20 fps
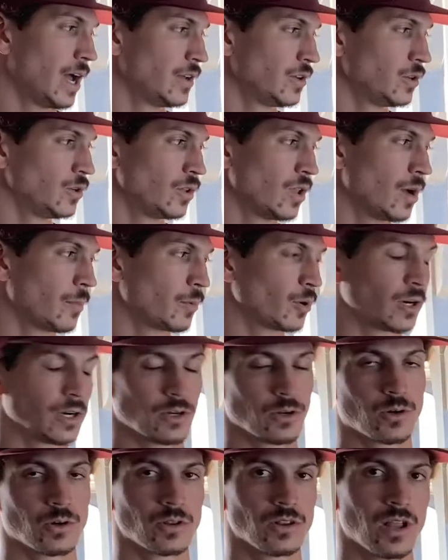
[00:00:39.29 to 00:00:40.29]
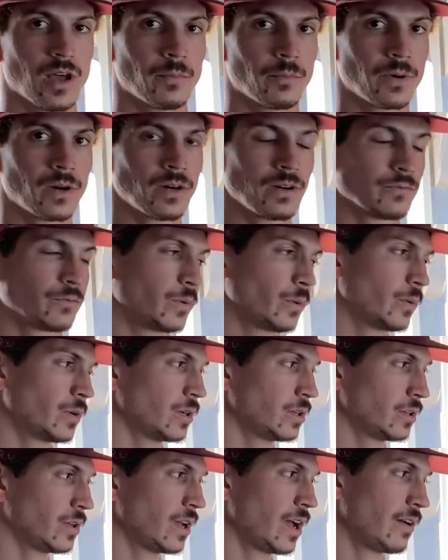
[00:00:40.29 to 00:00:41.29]
new lumber and old lumber, if we
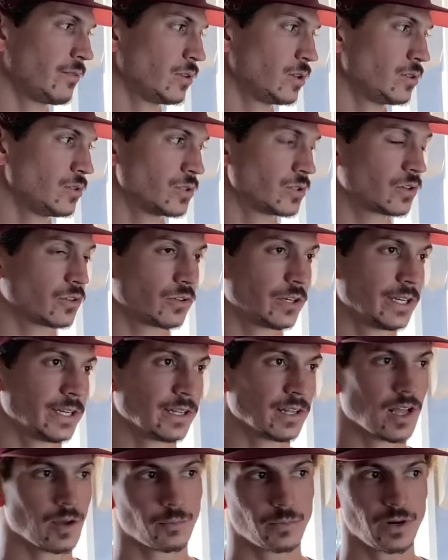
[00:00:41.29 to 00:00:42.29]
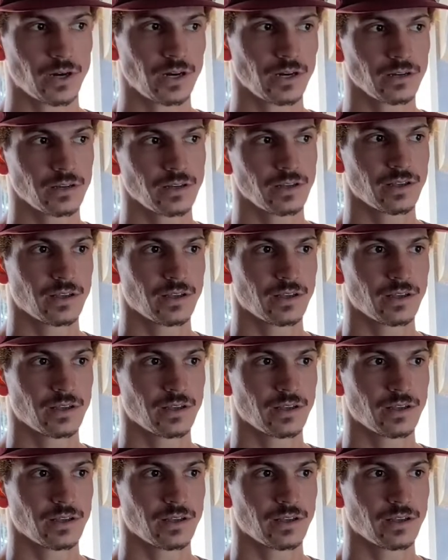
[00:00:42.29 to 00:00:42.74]
were to have used green lumber,